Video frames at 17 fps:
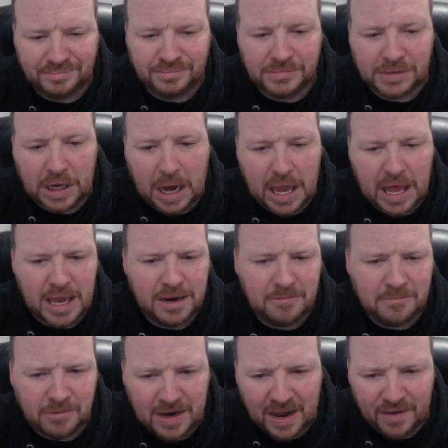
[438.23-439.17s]
Okay,
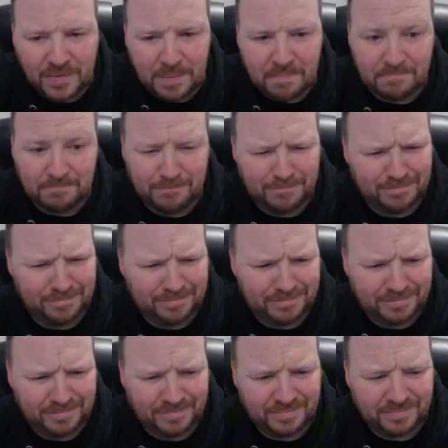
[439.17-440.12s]
we have a...
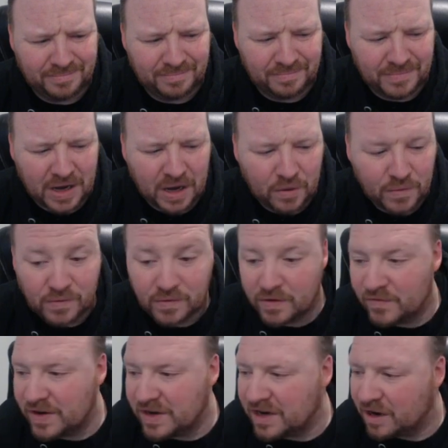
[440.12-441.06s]
Oh, we've got a
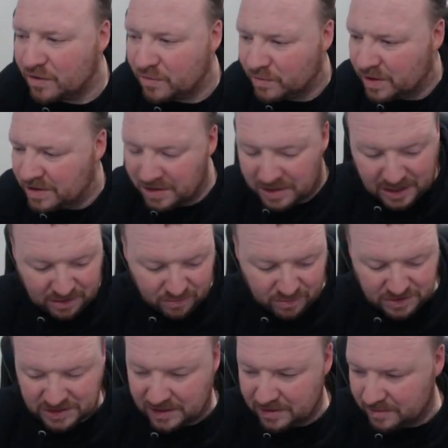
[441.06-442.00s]
video. Right, okay, one
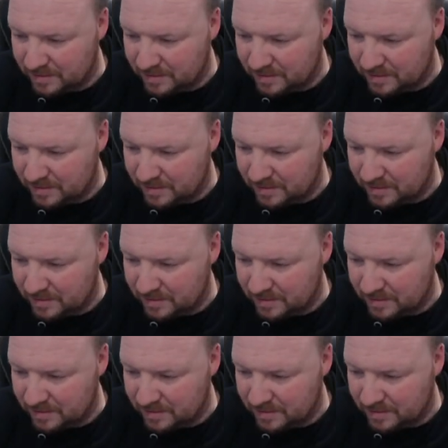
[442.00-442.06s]
sec.